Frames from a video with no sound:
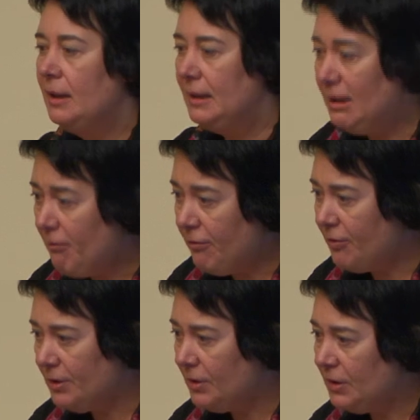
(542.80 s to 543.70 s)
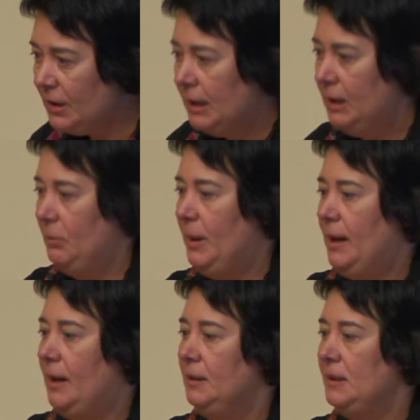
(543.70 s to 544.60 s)
different,
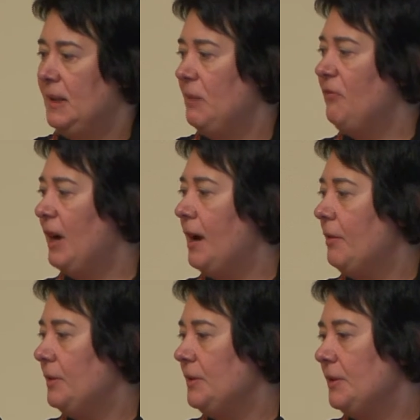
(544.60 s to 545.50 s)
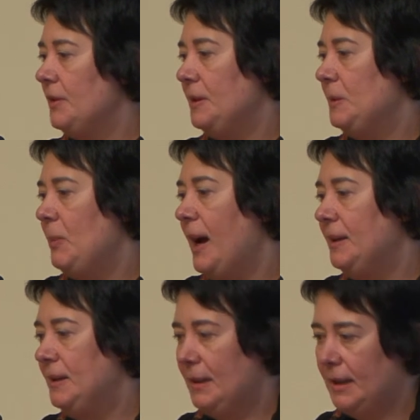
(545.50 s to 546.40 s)
but the same virus is
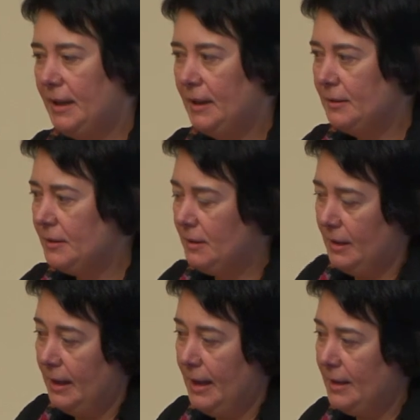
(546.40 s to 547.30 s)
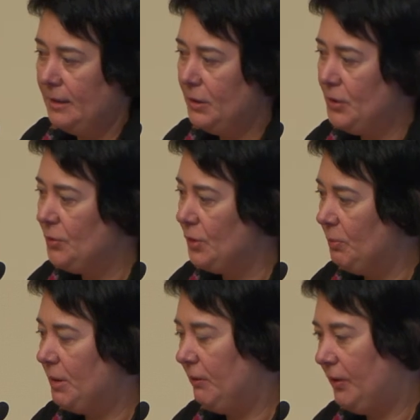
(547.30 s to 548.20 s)
biting again
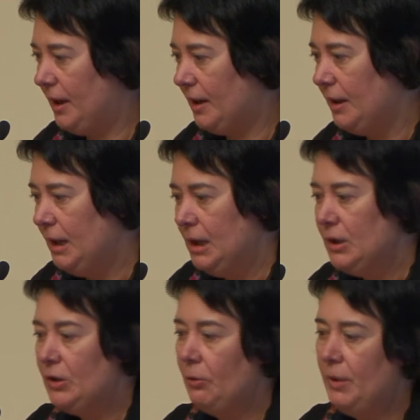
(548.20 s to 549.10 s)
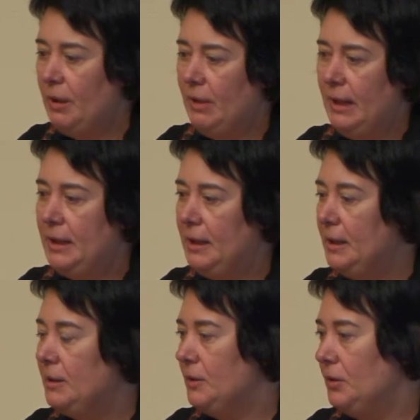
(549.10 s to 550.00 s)
Europe, I think. So we really
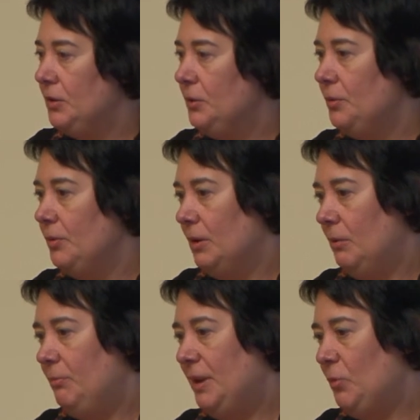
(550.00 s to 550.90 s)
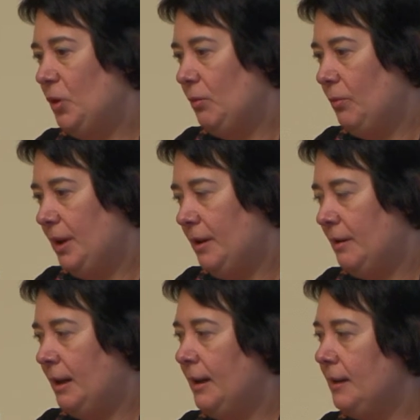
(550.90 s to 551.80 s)
need to be more aware,
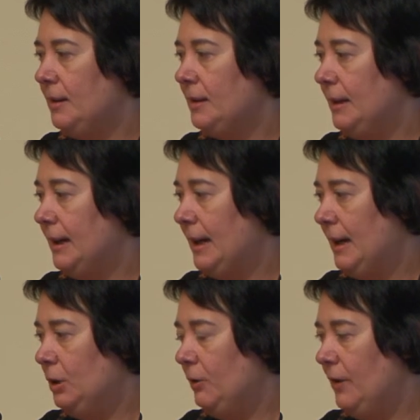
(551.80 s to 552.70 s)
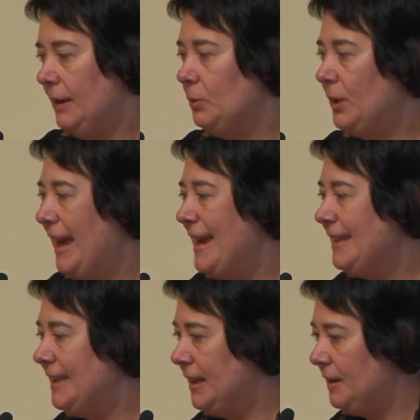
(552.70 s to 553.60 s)
and the kind of
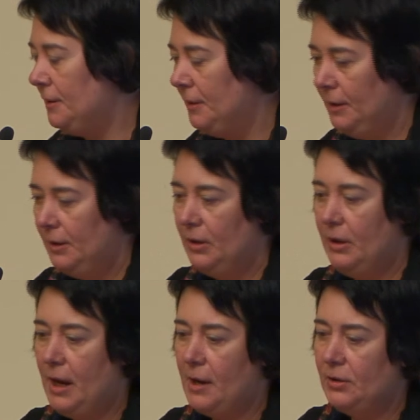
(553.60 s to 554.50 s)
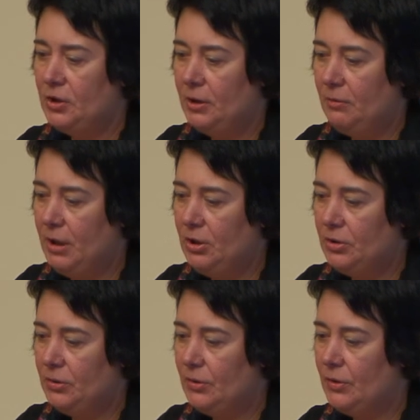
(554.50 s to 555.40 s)
educating young
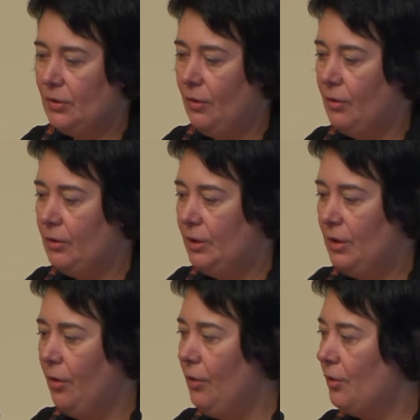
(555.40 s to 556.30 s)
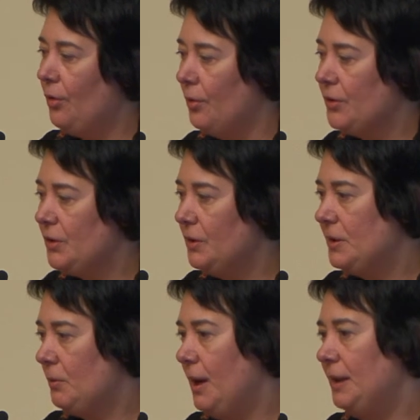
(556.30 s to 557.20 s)
generations on the Holocaust is
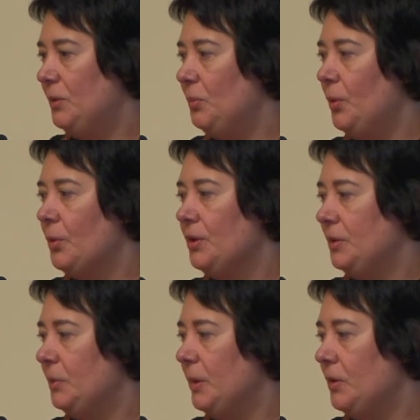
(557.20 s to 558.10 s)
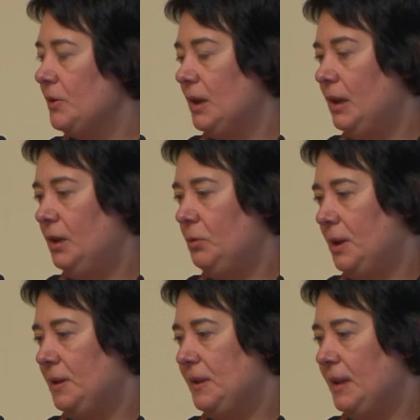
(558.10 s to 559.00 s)
quite important, because they need to
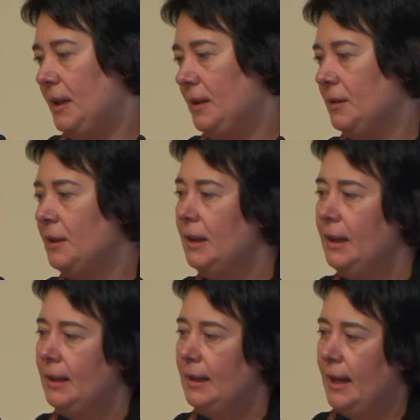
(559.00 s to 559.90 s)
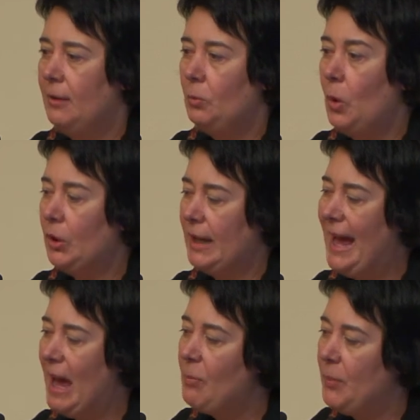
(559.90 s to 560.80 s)
understand that what
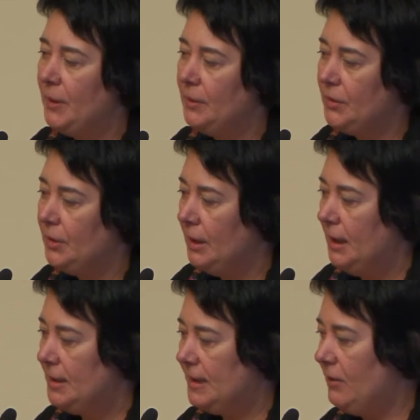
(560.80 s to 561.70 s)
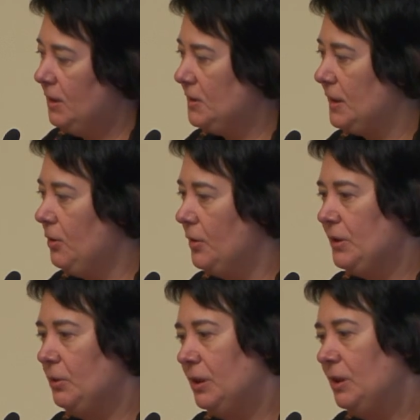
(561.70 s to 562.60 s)
happened 70 years ago is
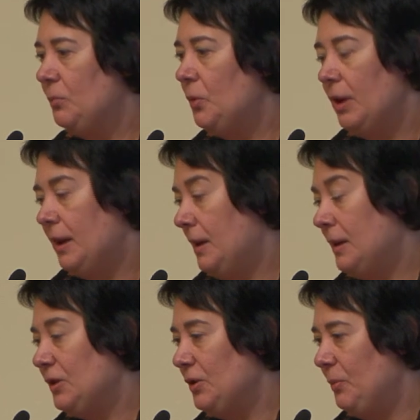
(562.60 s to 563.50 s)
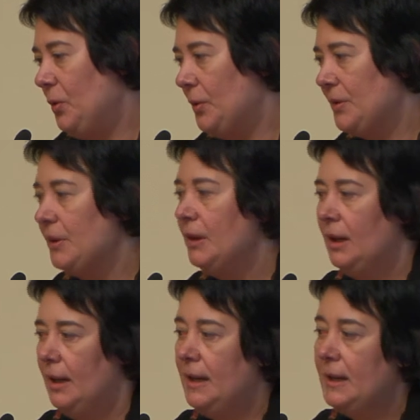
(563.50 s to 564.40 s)
not in history books.
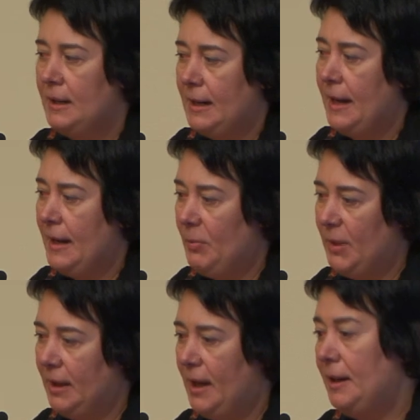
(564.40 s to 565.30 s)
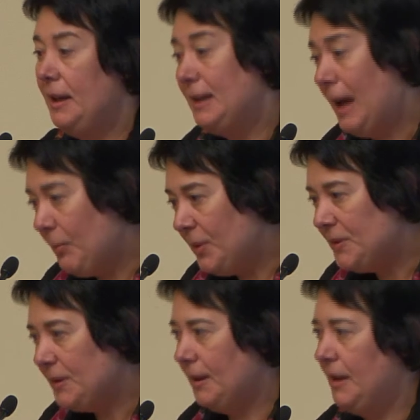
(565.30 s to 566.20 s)
It can happen again, it
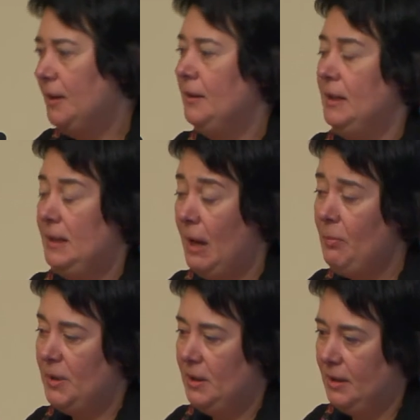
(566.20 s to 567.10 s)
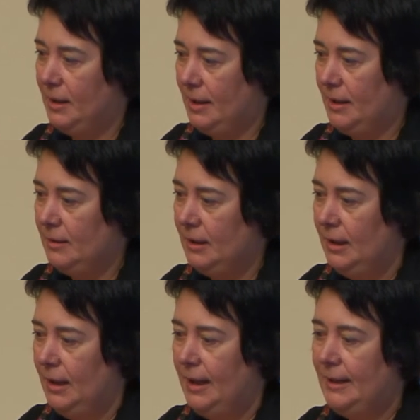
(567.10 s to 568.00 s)
happens again, it's happening again,
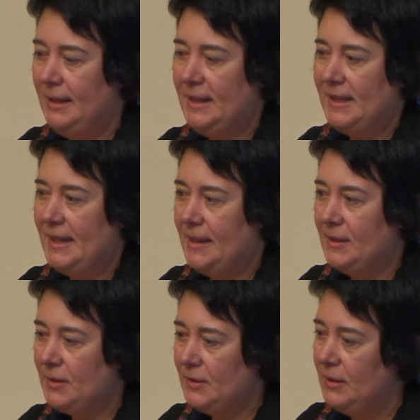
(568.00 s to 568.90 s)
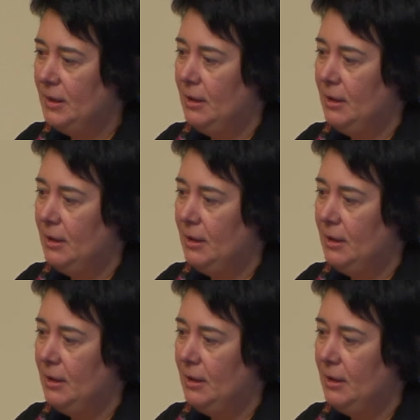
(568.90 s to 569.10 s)
and in a sense,